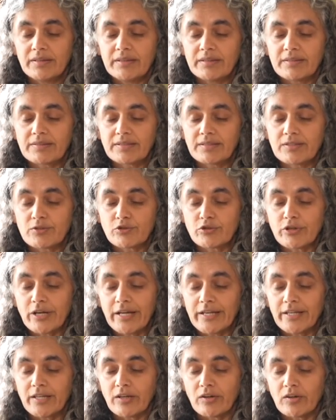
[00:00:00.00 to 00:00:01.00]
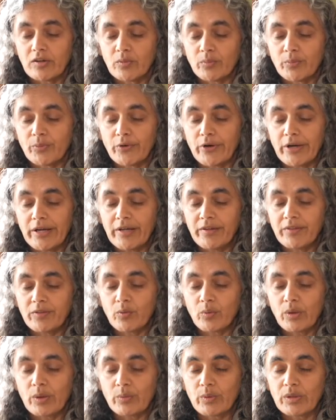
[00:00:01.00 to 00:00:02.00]
It's a triangle
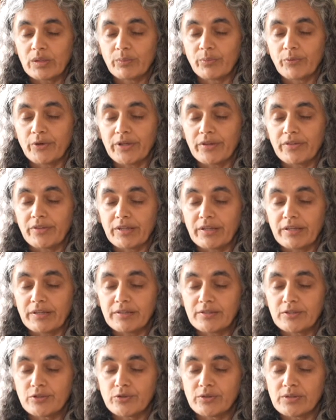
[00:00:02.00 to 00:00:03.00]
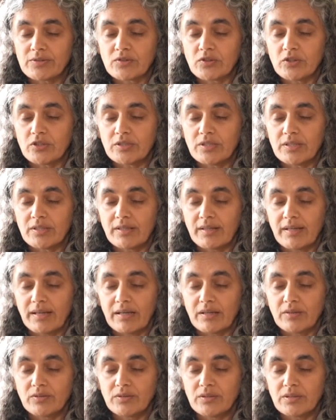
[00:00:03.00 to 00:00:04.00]
breath where we'll breathe in to a certain
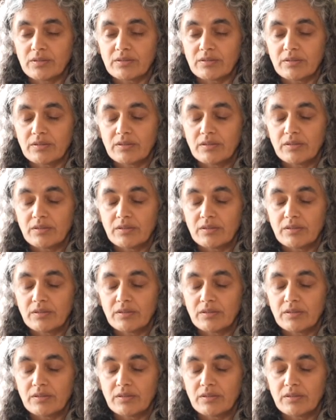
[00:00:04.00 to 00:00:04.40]
count.